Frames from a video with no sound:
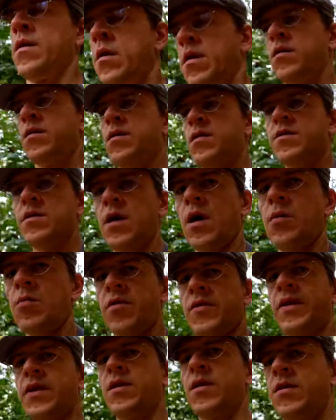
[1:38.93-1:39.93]
This
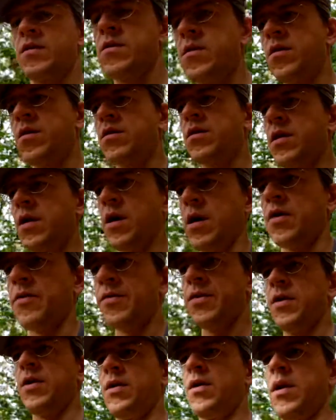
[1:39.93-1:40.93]
camera does not have
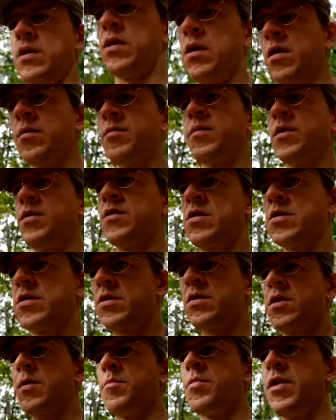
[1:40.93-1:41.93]
an image
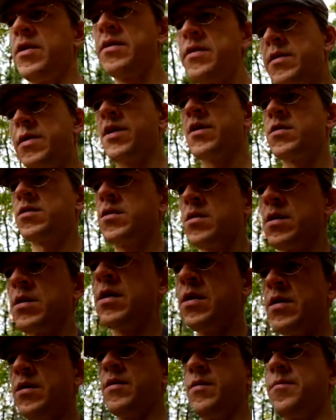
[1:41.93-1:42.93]
stabilization
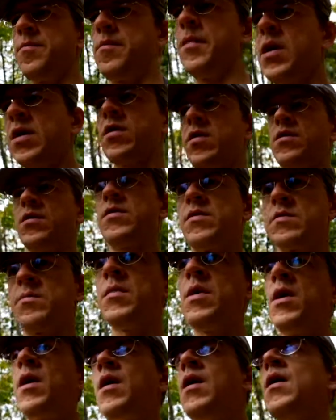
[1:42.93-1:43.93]
mechanism,
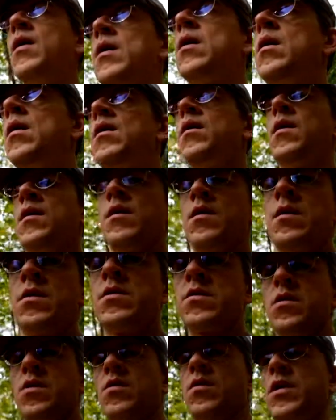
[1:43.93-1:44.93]

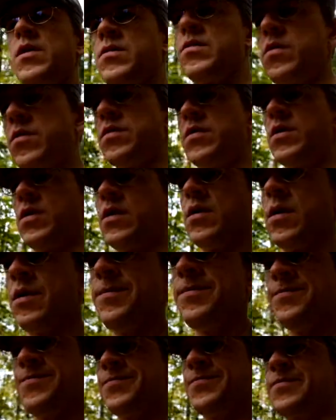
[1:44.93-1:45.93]
so as you see,
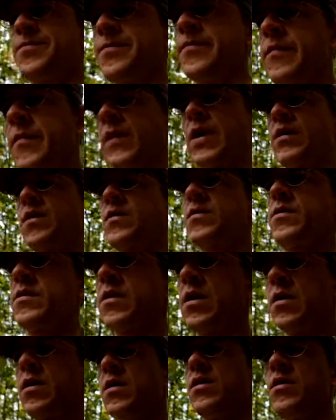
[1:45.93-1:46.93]
it's a
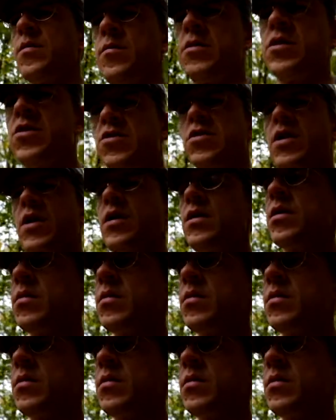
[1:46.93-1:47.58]
little bit shaky,